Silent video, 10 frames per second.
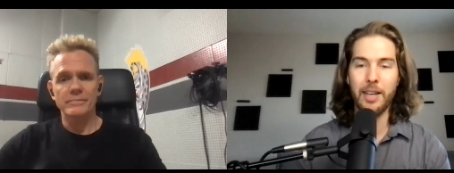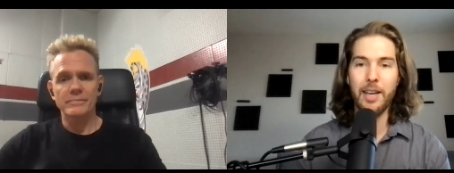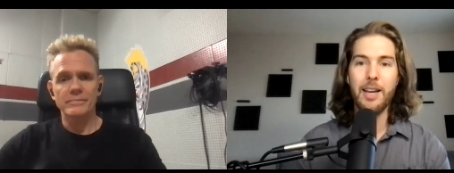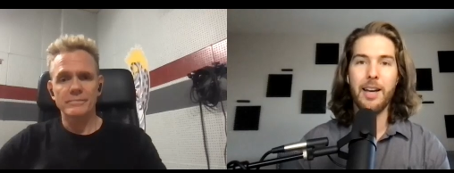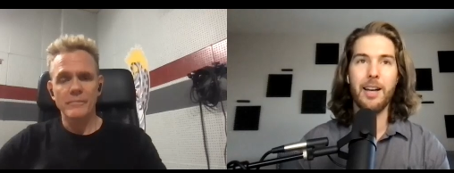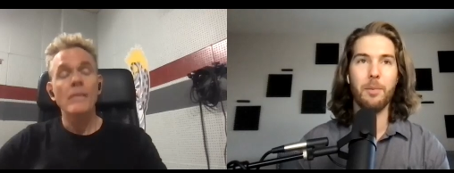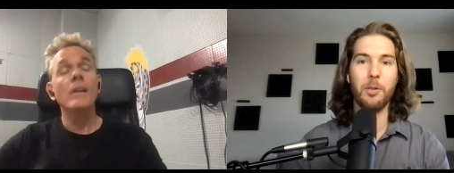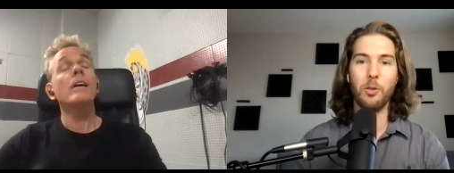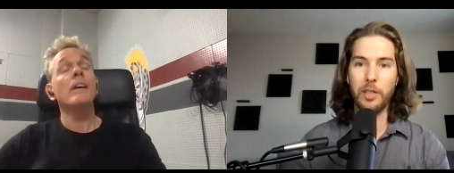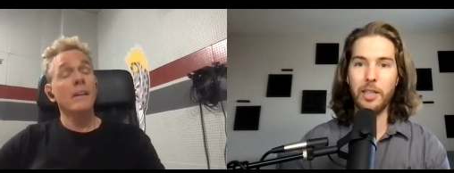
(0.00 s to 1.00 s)
Speaker 1: um,
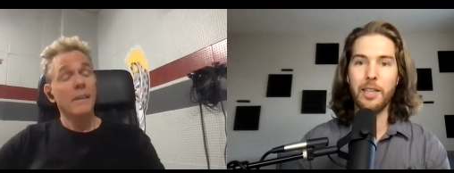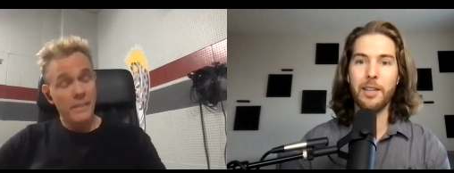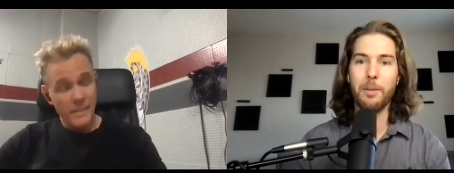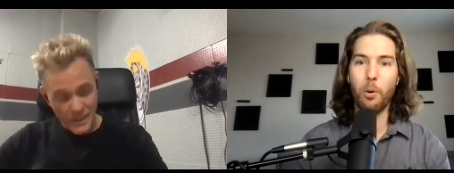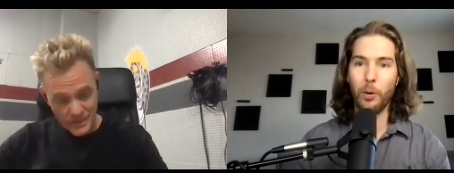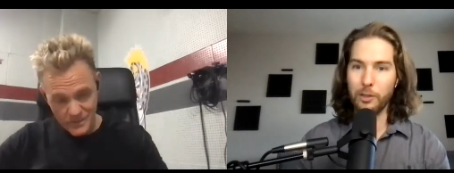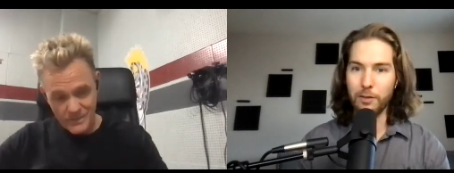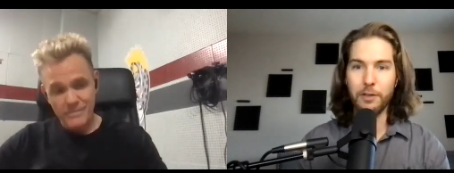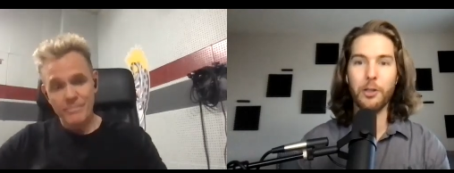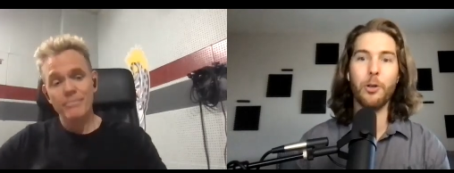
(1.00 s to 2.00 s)
unique yes. points of
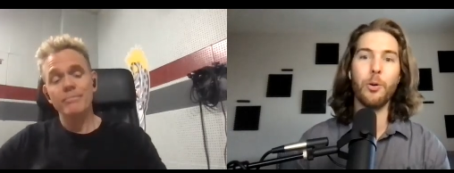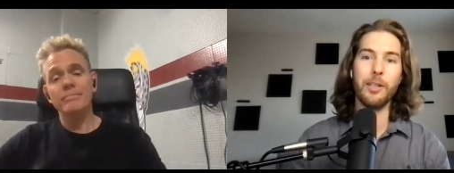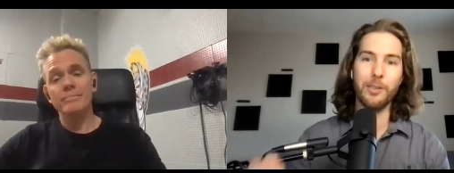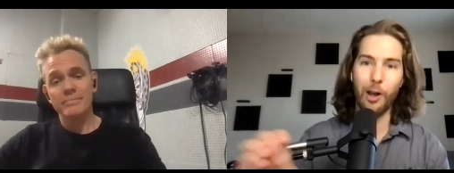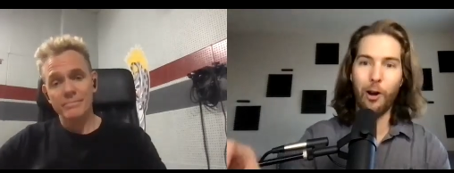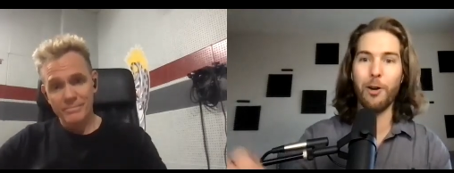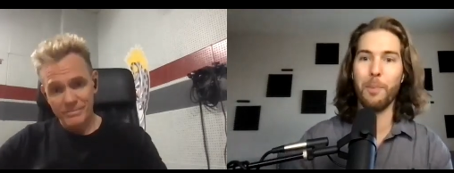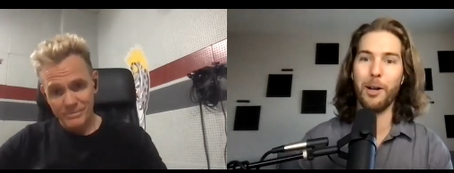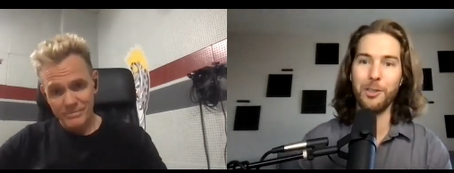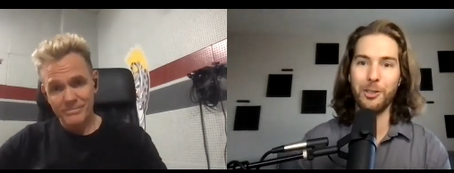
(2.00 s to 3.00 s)
view, these hard
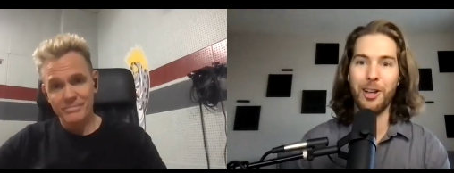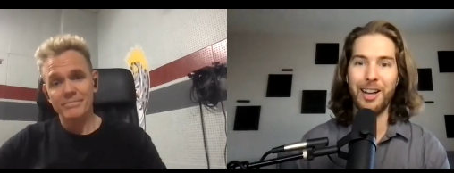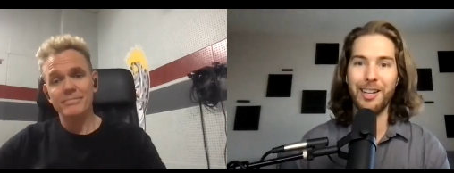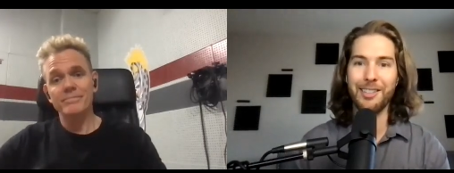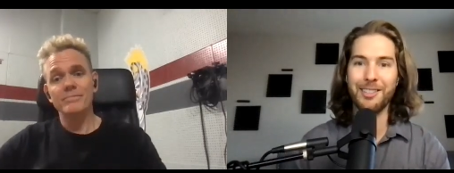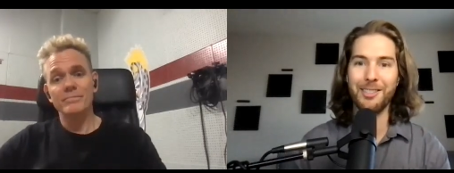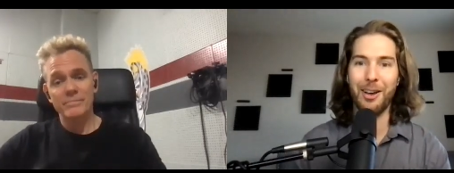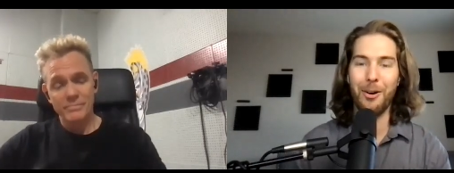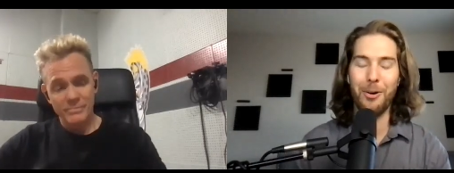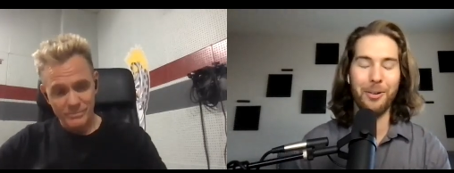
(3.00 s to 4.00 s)
punchlines.
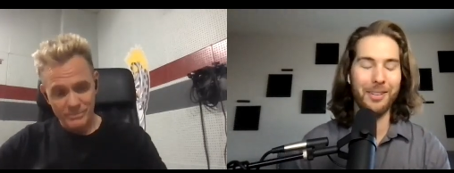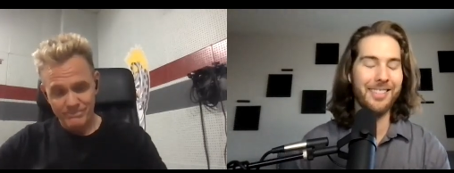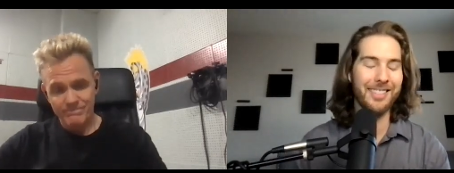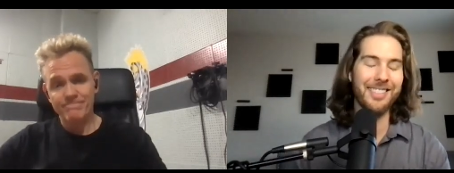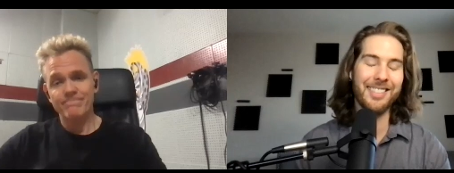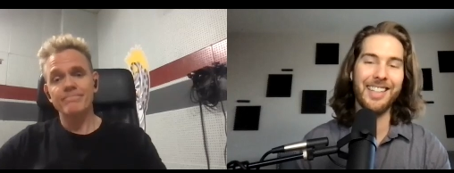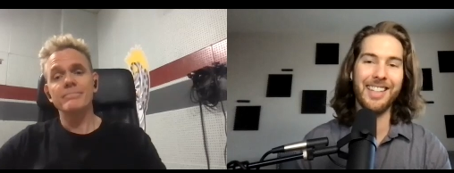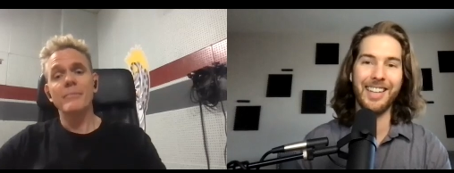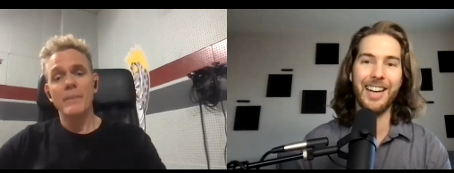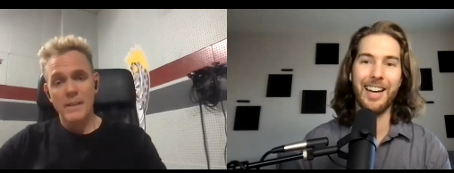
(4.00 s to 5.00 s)
So it's
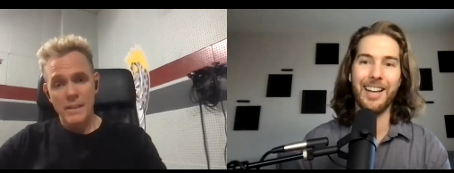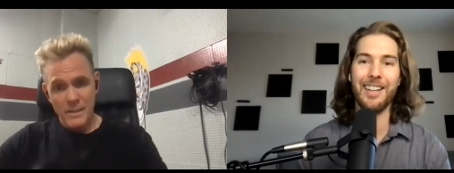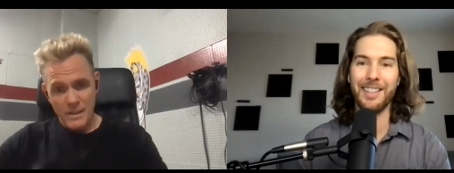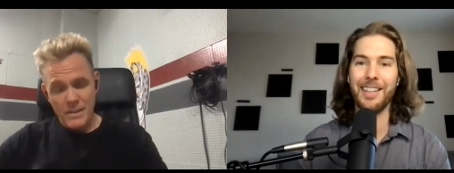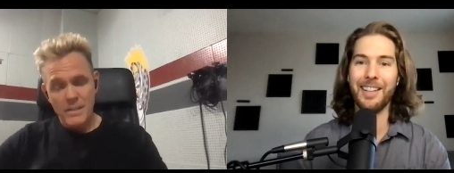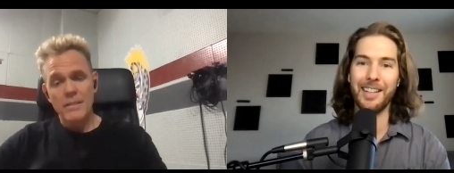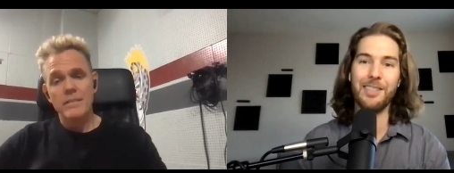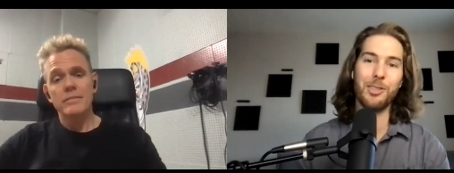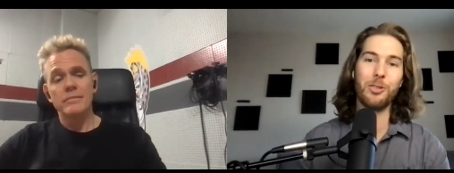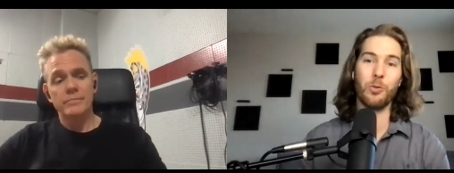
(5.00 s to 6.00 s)
eh, uh, that's
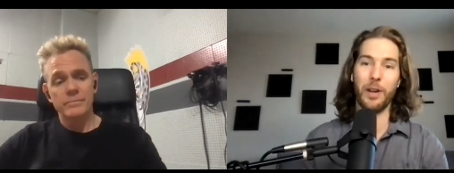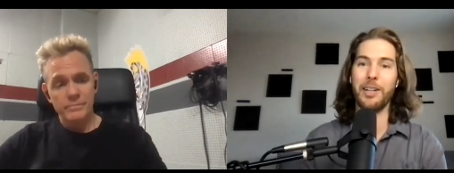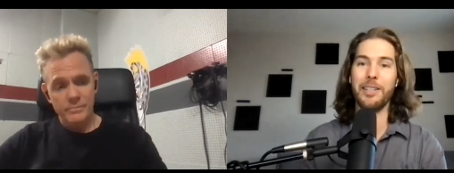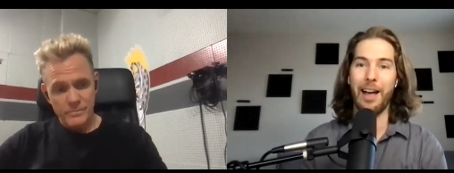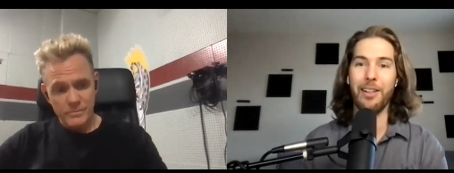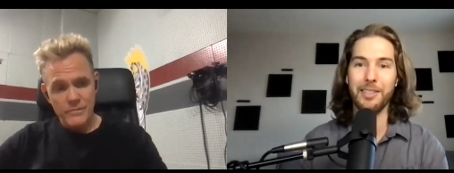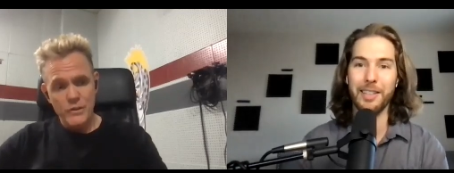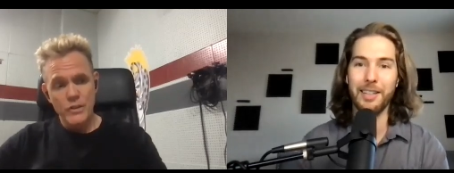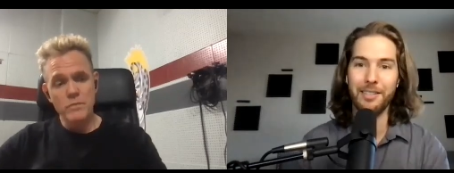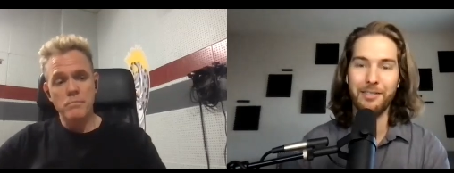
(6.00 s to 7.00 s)
she's very
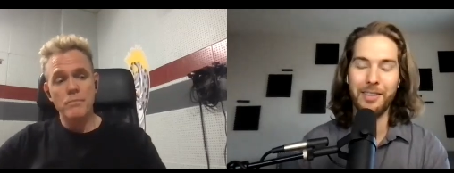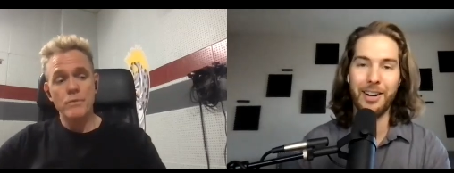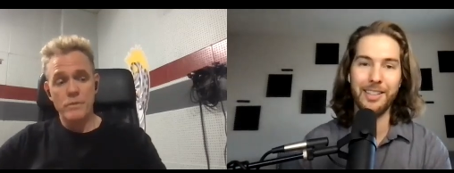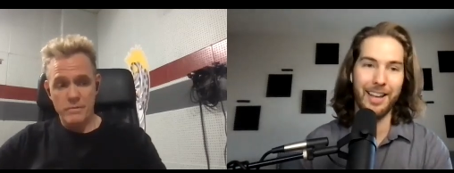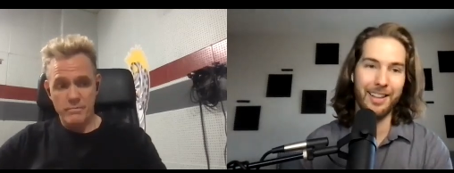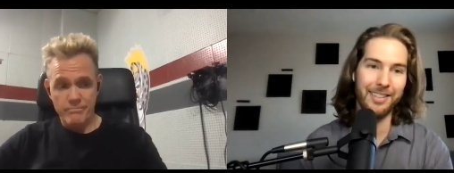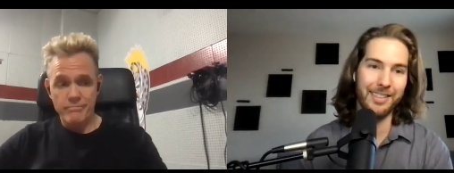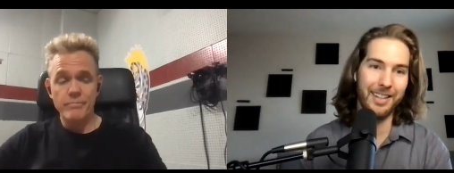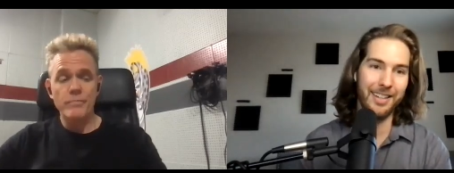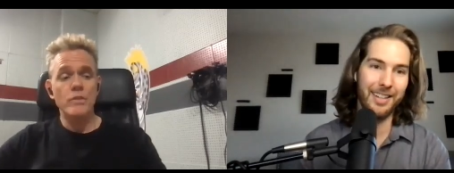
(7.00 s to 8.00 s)
talented. She's very
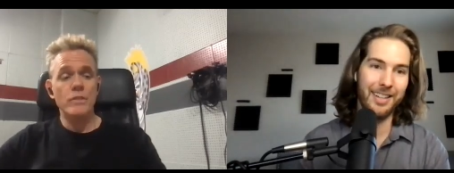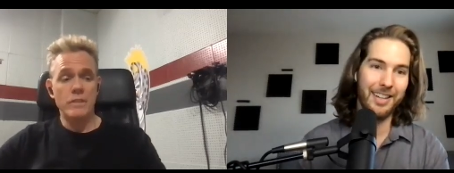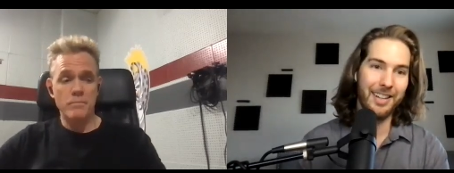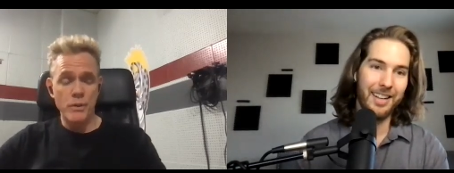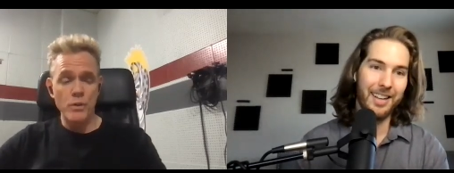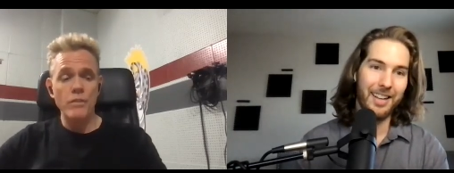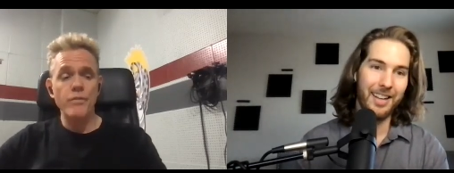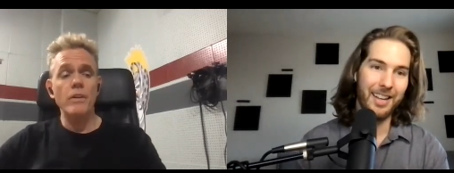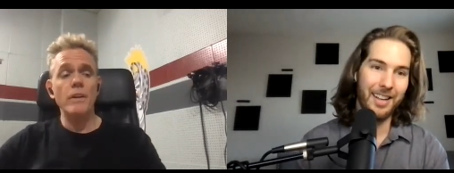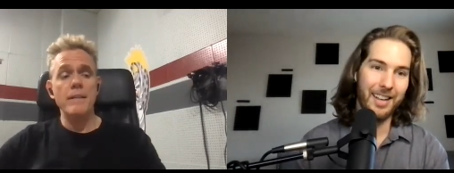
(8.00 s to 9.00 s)
talented. She's
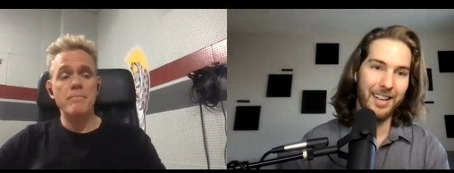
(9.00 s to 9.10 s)
Speaker 2: beautiful and